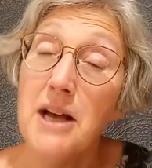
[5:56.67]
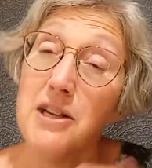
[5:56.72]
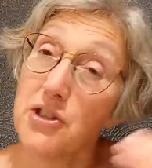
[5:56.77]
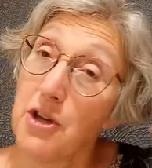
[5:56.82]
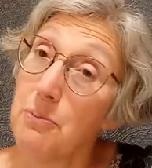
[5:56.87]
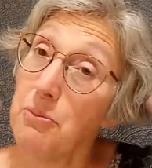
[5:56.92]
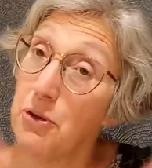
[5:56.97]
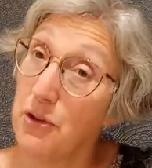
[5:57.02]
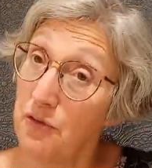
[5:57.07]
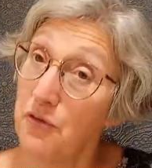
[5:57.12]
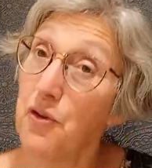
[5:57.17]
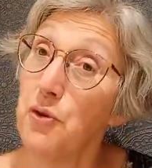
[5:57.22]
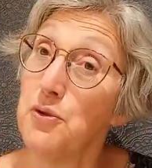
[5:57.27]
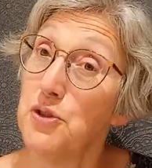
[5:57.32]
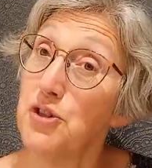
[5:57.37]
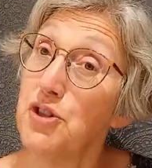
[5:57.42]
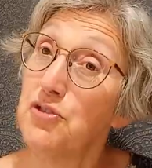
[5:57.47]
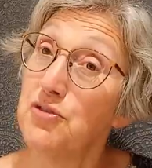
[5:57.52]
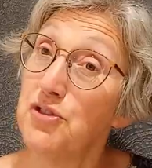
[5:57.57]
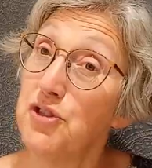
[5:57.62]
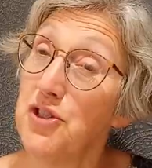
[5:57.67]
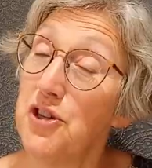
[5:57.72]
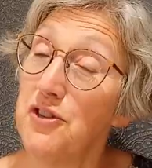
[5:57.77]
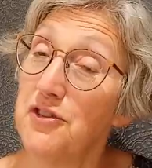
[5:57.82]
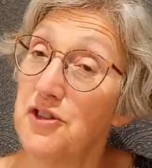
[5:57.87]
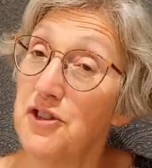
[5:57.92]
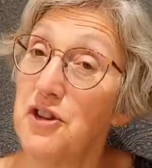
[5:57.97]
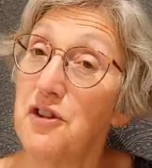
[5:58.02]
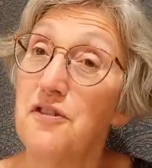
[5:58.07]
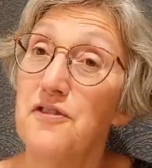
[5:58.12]
So I'm looking forward
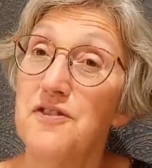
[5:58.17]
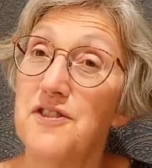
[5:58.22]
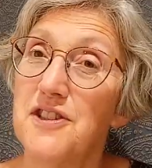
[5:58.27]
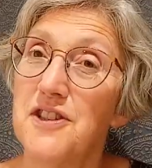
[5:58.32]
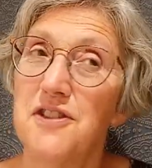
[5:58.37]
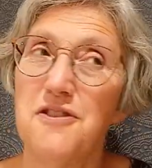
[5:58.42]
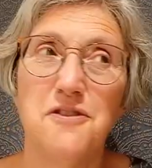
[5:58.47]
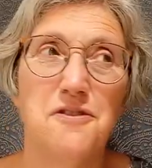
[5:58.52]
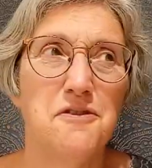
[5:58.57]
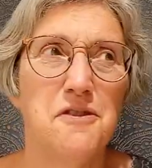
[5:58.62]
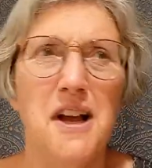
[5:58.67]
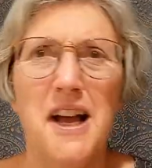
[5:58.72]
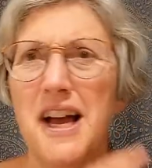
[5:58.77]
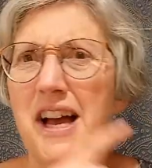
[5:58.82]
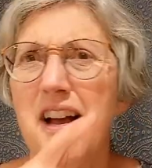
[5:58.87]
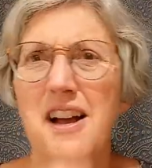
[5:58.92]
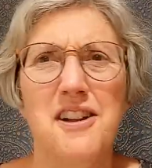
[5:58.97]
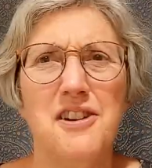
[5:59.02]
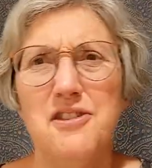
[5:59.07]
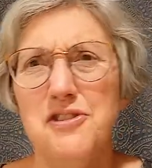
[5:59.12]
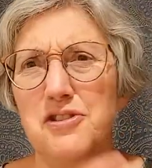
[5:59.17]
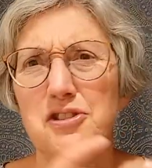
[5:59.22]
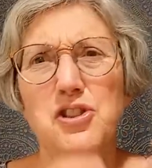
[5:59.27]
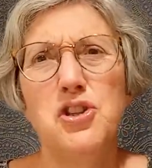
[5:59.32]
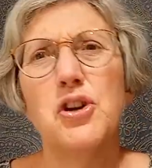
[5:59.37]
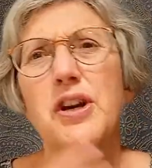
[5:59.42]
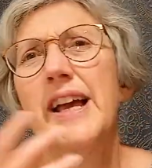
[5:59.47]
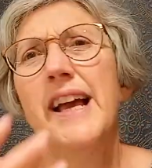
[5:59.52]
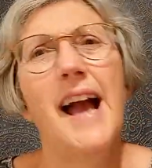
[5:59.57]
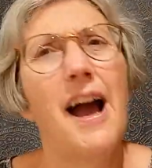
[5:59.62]
to
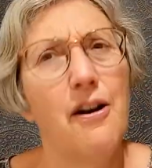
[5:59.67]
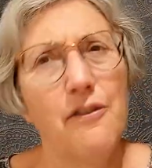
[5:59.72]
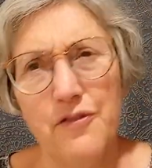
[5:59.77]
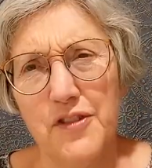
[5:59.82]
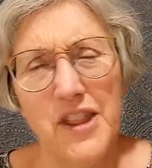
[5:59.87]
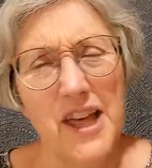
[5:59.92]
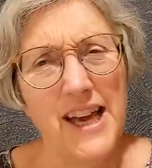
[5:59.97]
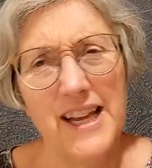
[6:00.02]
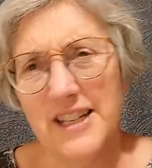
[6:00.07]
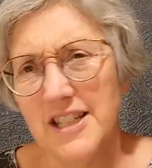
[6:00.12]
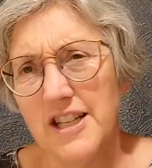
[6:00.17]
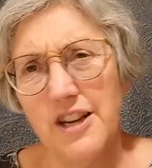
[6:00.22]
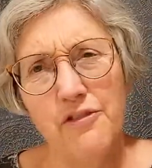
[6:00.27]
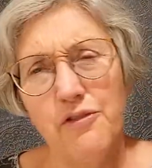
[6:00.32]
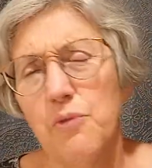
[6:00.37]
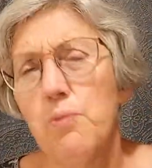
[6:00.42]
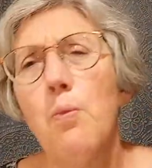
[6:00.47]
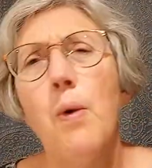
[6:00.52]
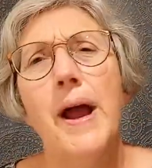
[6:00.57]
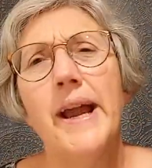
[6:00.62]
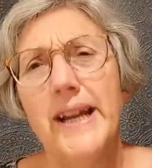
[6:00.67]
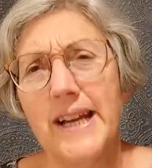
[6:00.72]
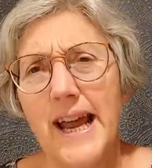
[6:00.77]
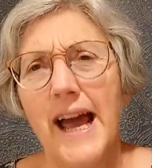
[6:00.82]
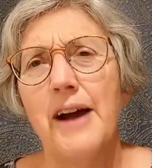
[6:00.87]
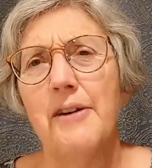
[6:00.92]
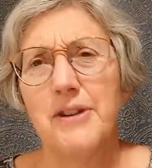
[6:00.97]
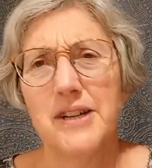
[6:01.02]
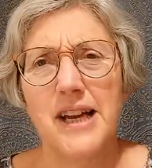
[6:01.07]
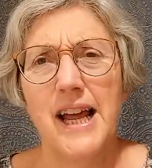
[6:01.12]
looking out for that in a different way
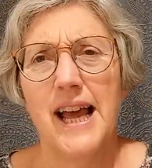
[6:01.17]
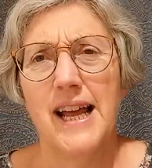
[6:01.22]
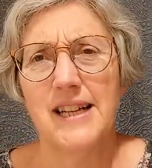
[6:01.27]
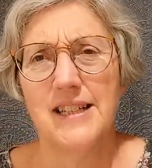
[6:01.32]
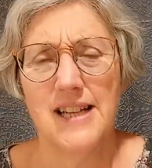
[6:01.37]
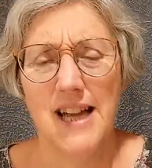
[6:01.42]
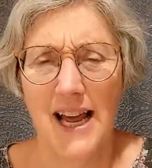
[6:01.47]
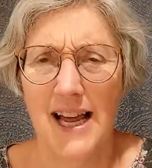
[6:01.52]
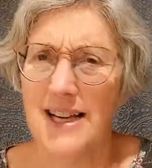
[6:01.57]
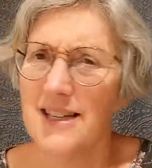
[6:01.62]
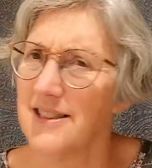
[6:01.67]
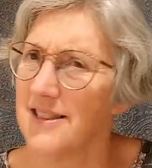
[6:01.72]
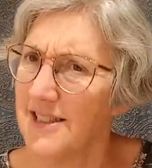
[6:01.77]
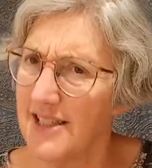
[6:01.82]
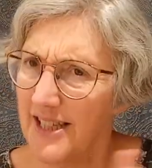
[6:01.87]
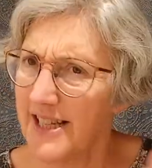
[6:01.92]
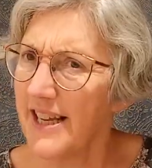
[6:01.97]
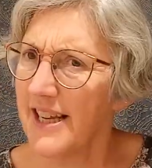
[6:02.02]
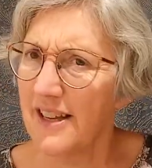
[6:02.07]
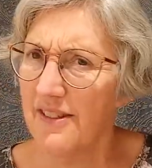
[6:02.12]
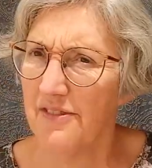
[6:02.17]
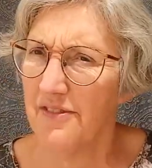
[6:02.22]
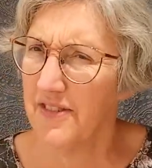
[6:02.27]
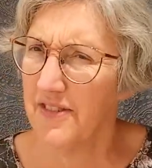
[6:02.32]
now, and seeing